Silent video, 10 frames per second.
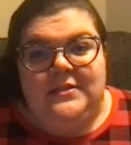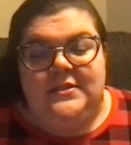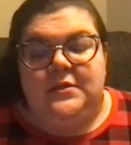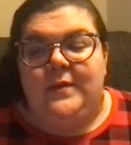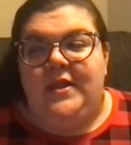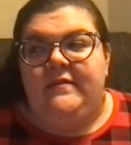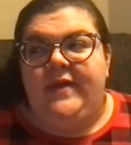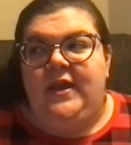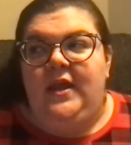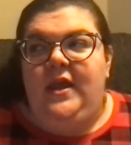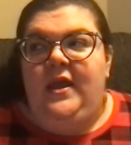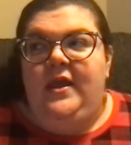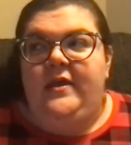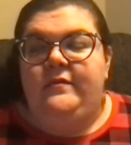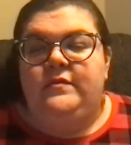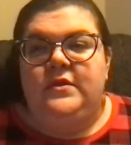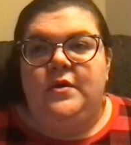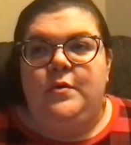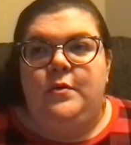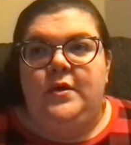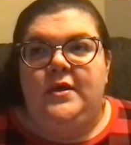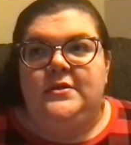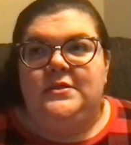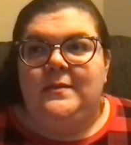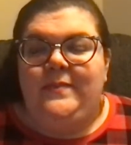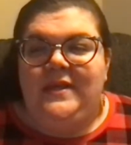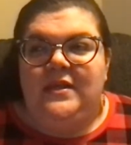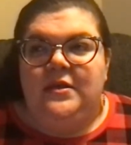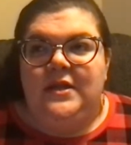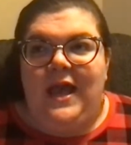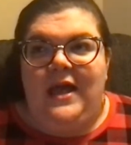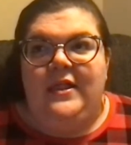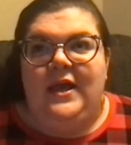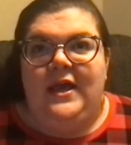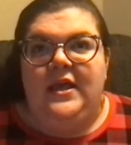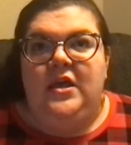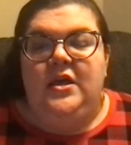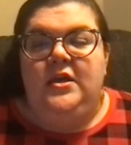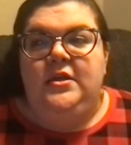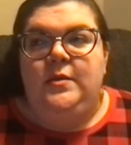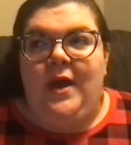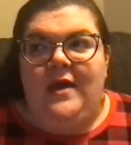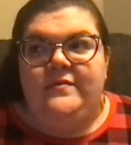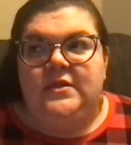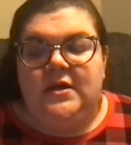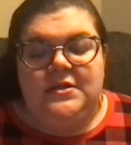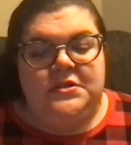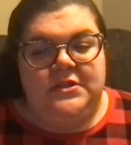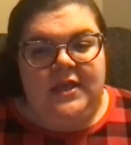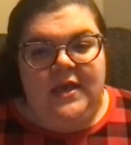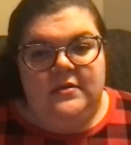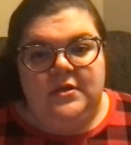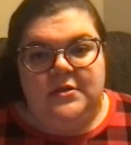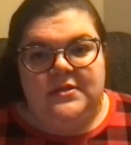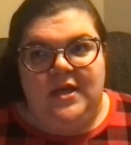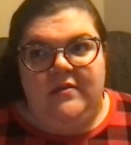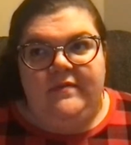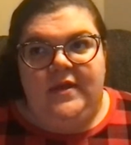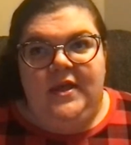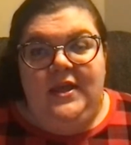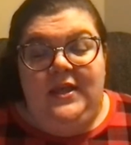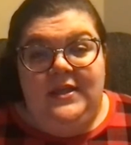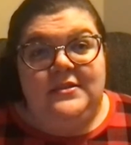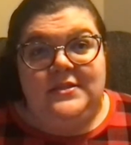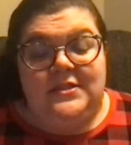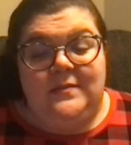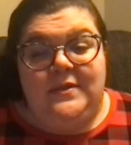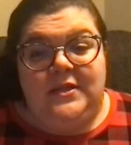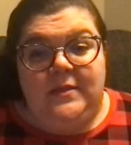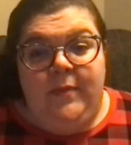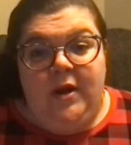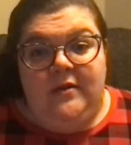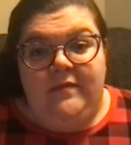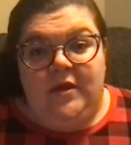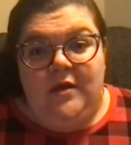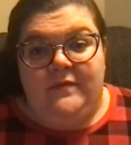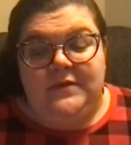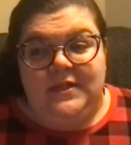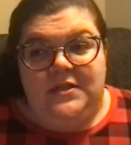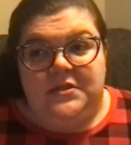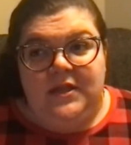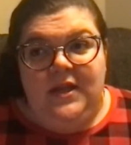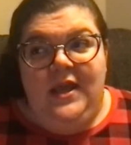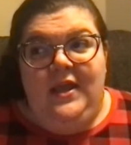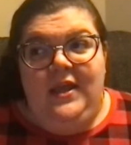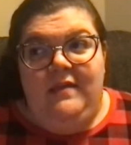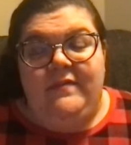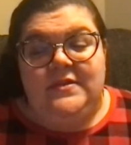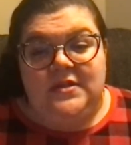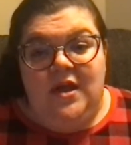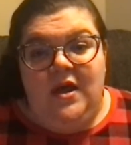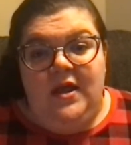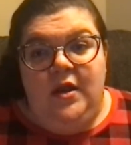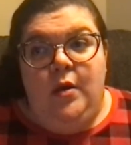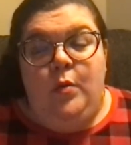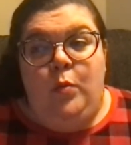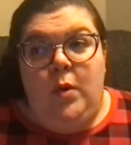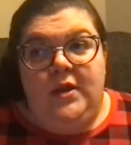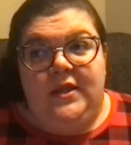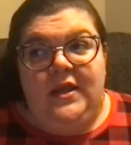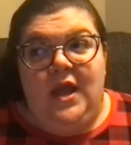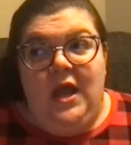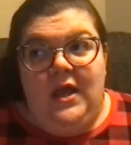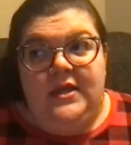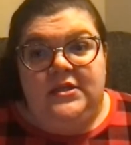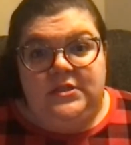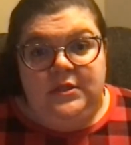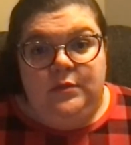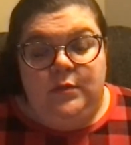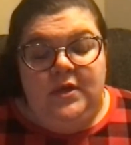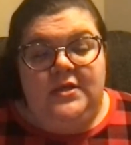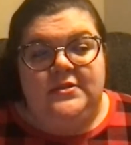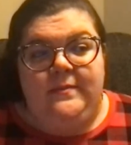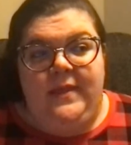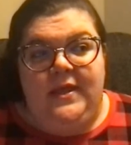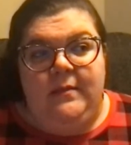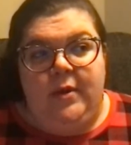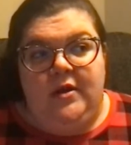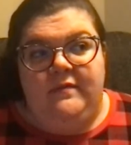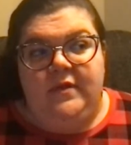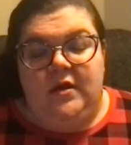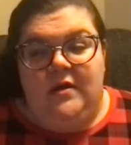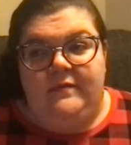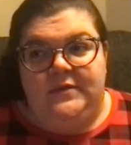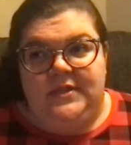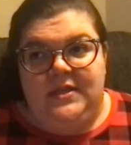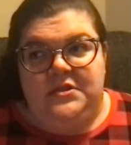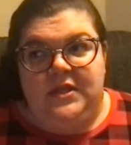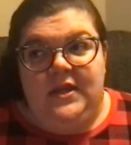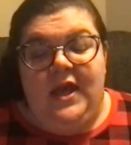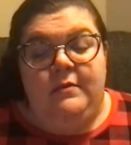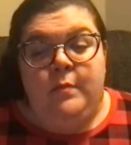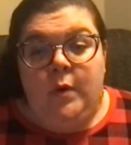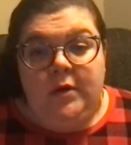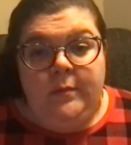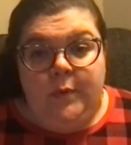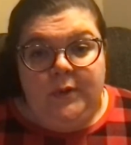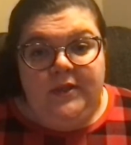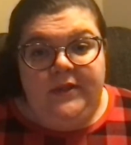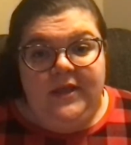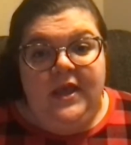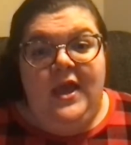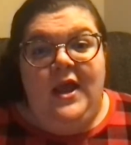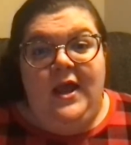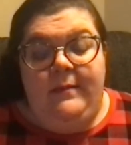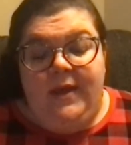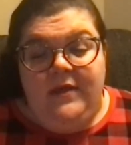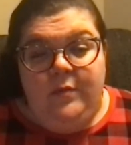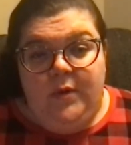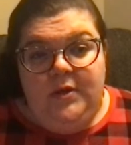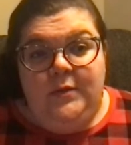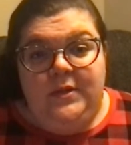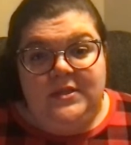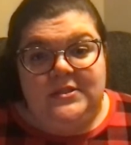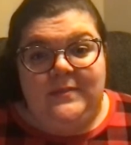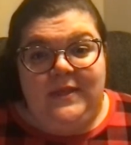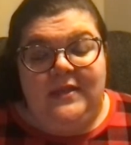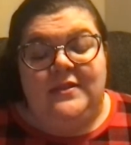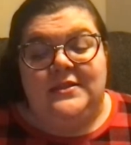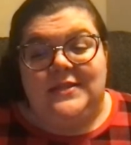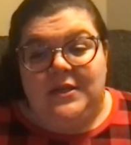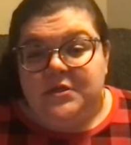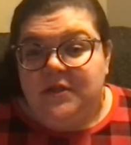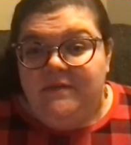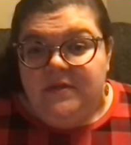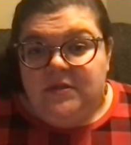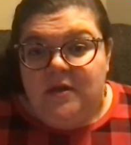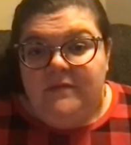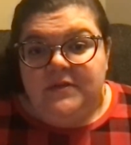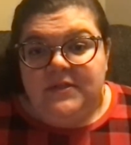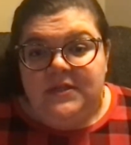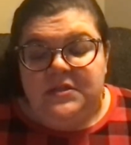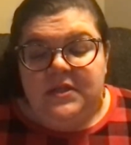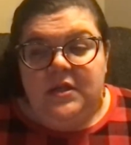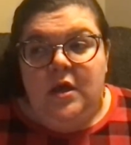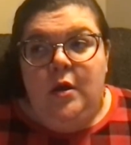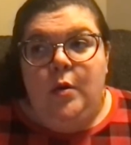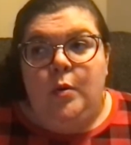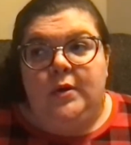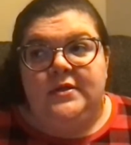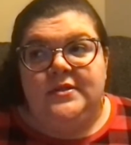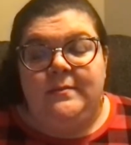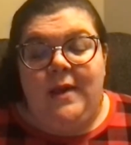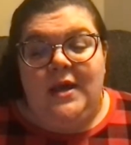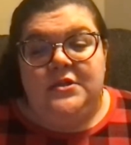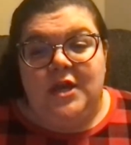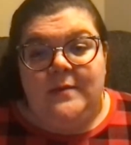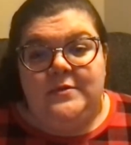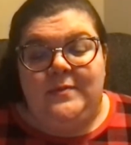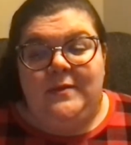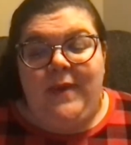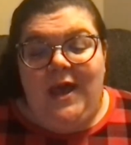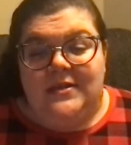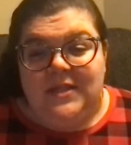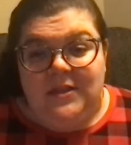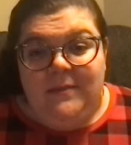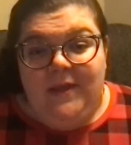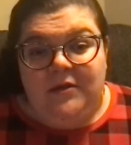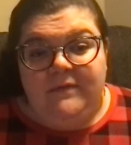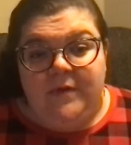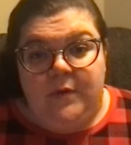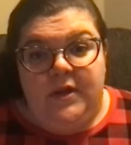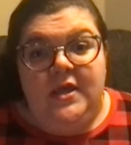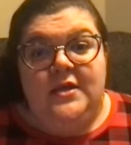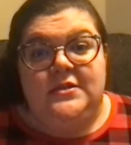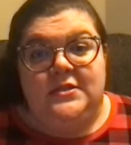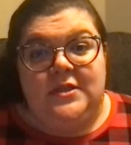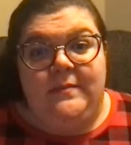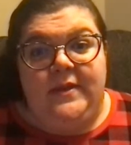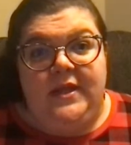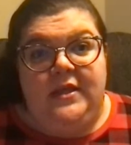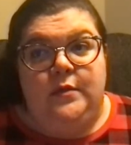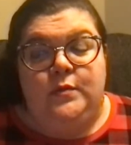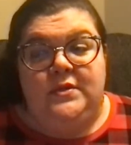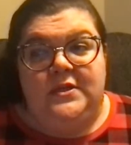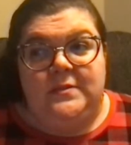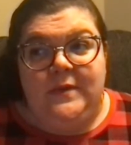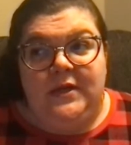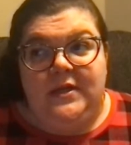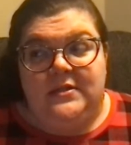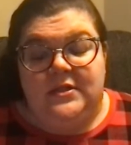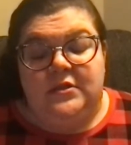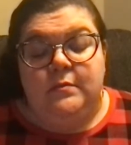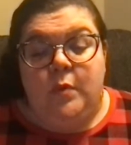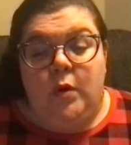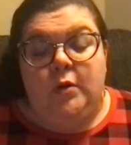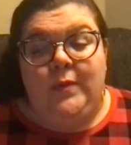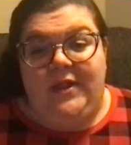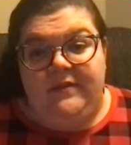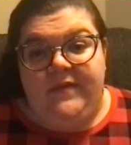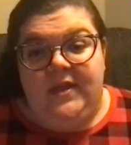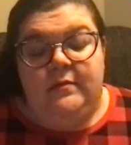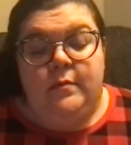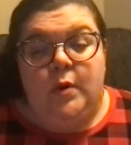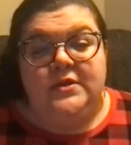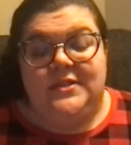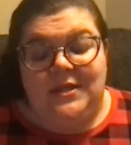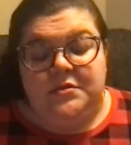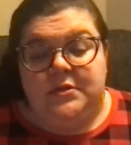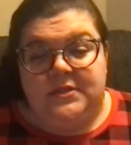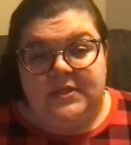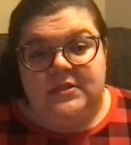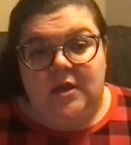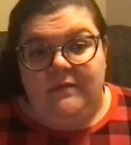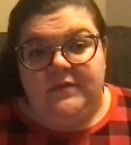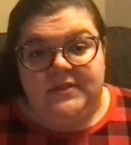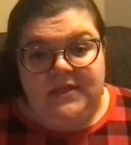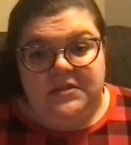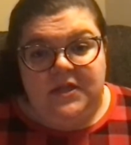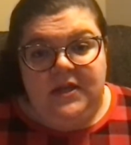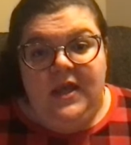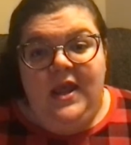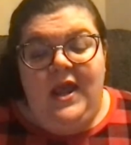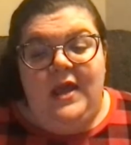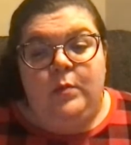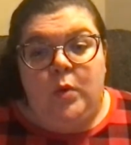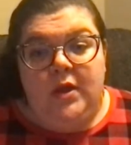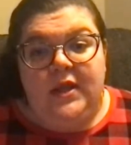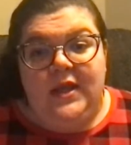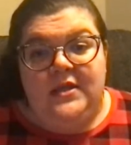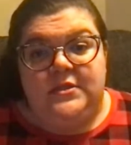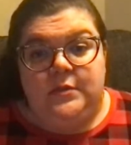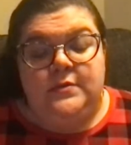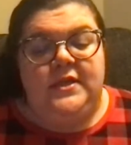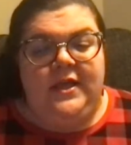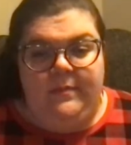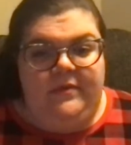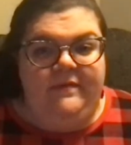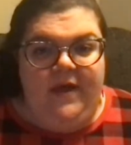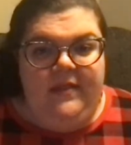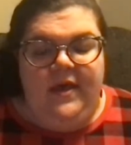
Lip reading: is still relevant. And so to be a good ally, you have to consciously ask yourself, is disability part of the conversation? If it's not, what can I do to make it part of the conversation? And more importantly, am I the one who needs to be at the center of this conversation? Or is it my job to be passing the microphone to somebody whose experiences are more relevant and more central to this conversation? And what can I do to amplify